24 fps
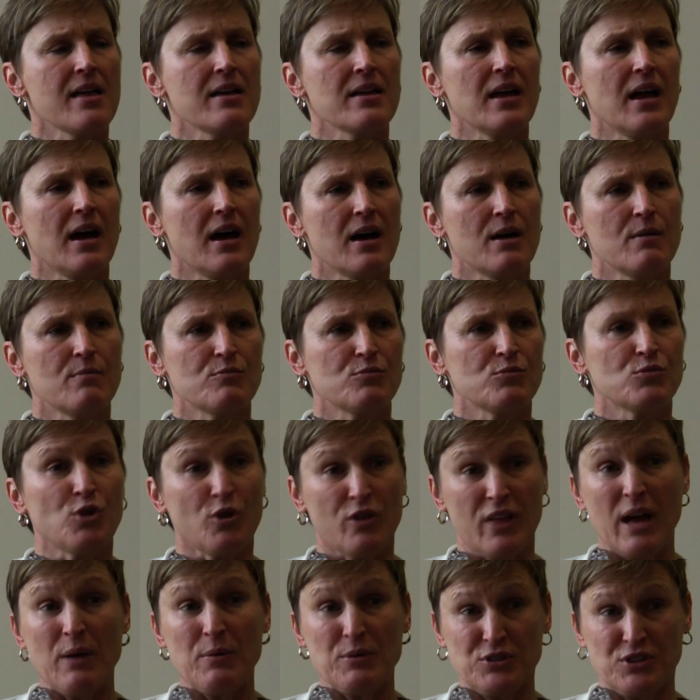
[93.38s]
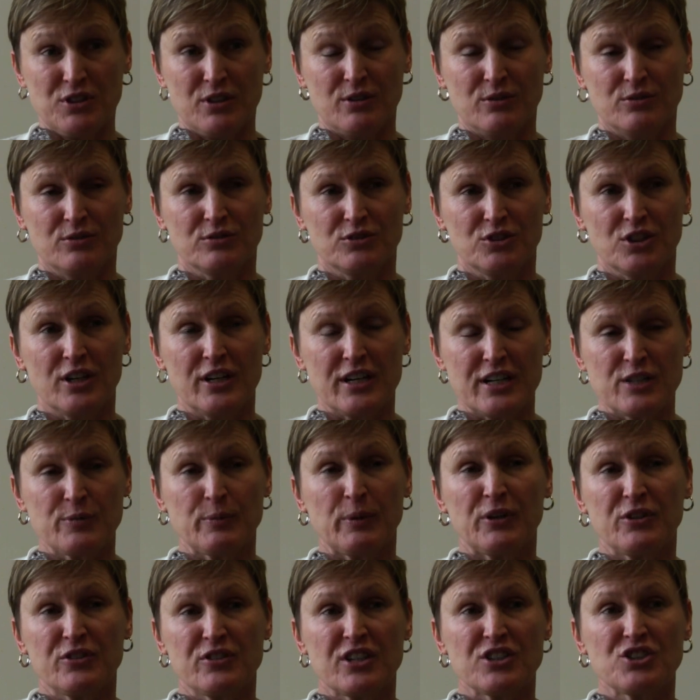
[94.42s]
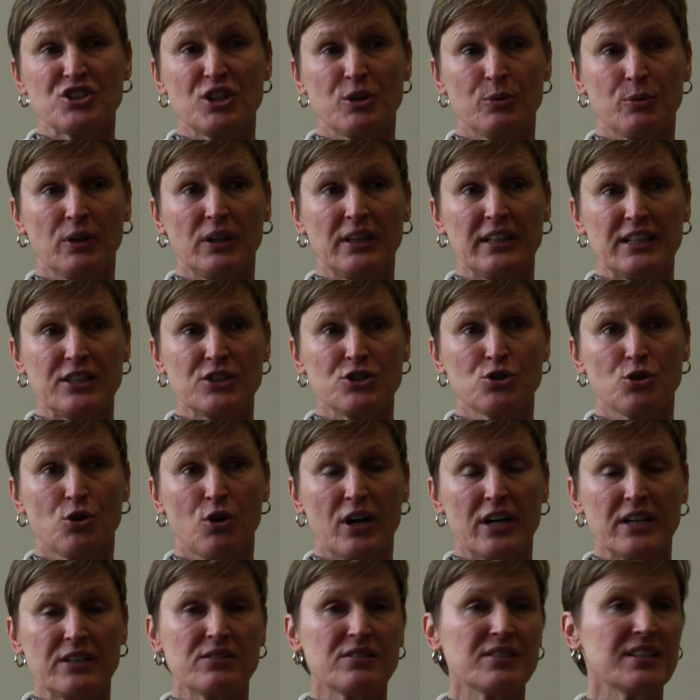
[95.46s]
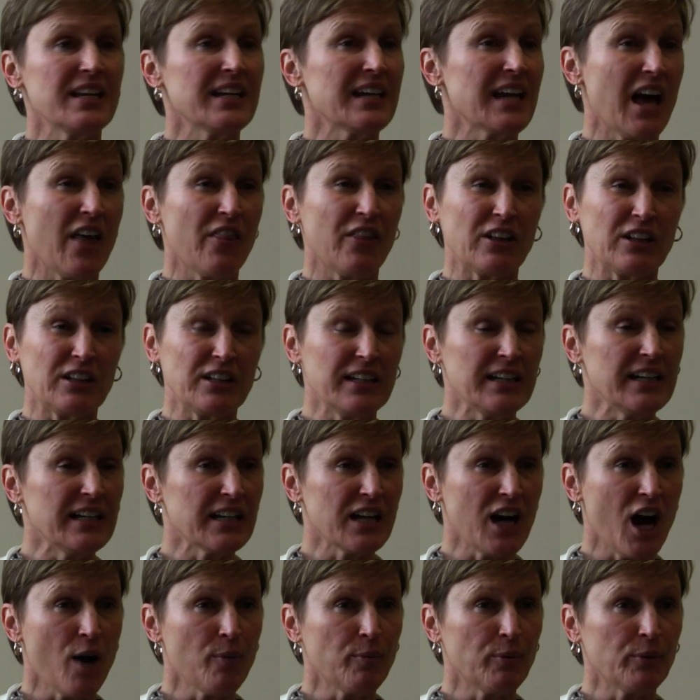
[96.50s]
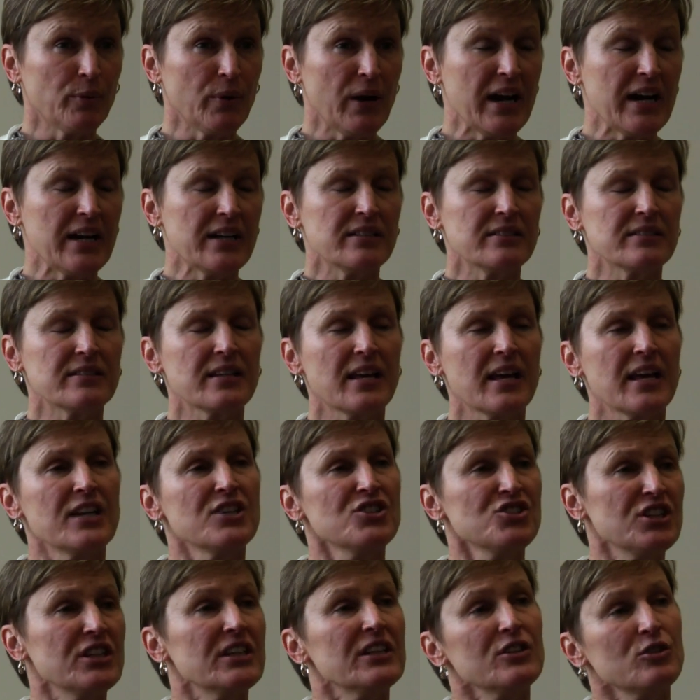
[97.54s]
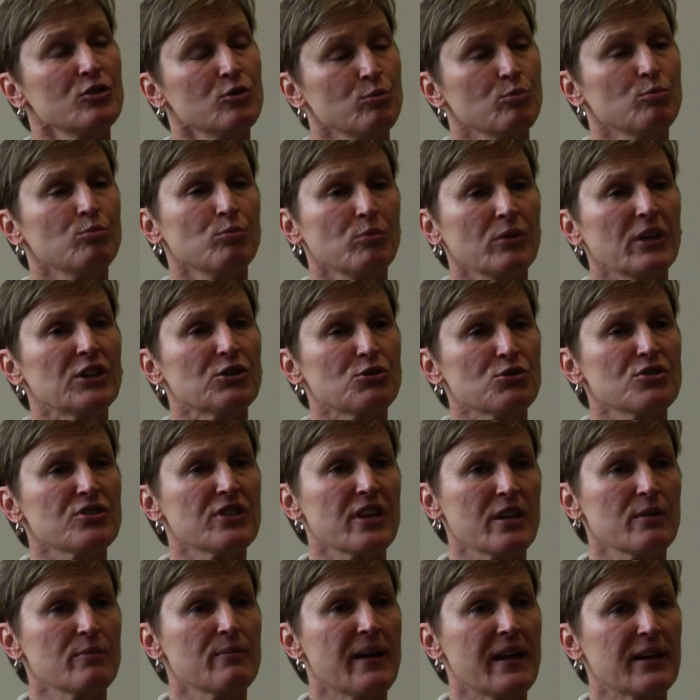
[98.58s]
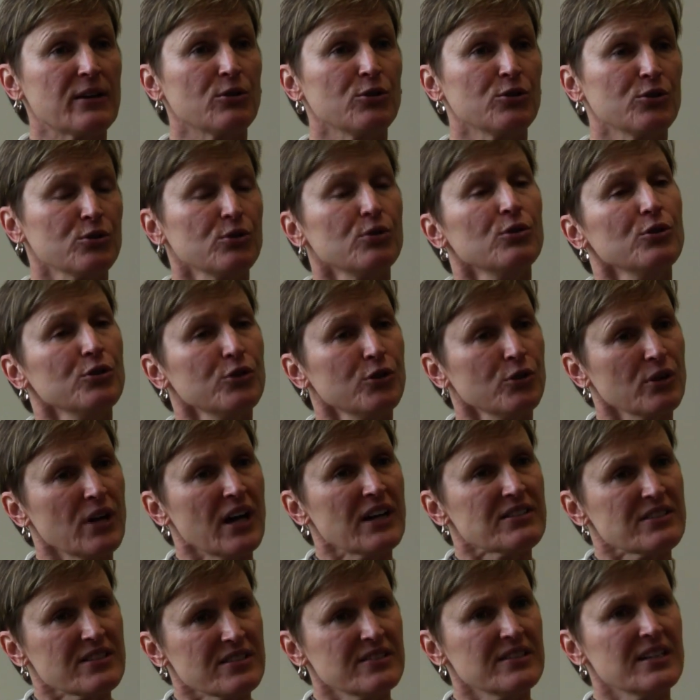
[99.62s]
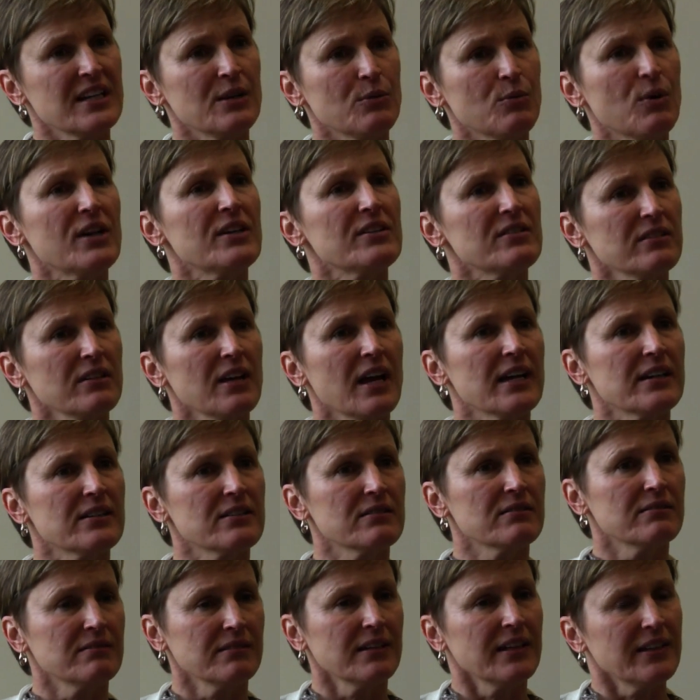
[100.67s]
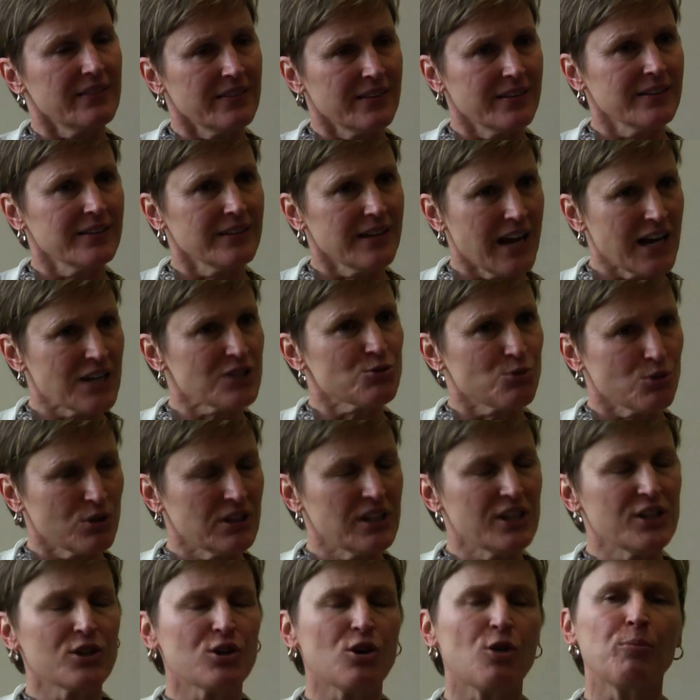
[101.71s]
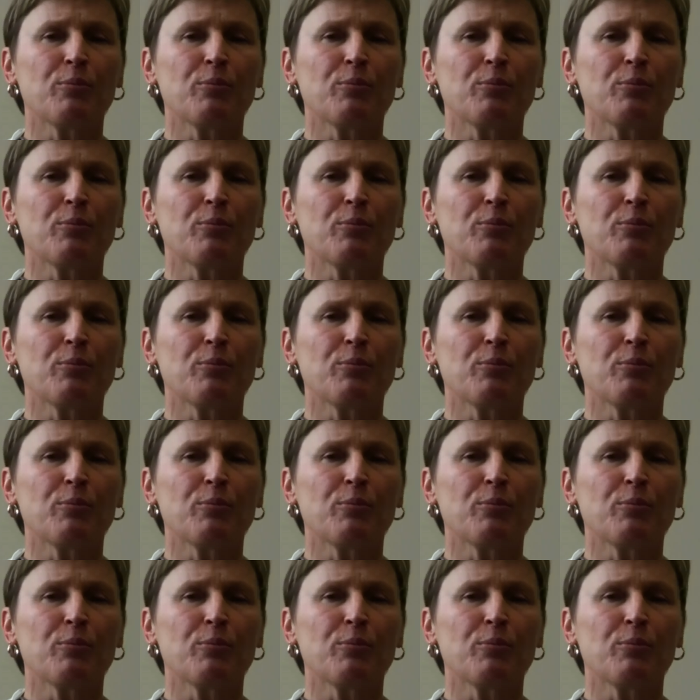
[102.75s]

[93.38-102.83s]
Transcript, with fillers: Um, so that was a, an experience that she really enjoyed, seeing how the clinic operates. She is interested in medical school, so got to see what it's like in the actual clinical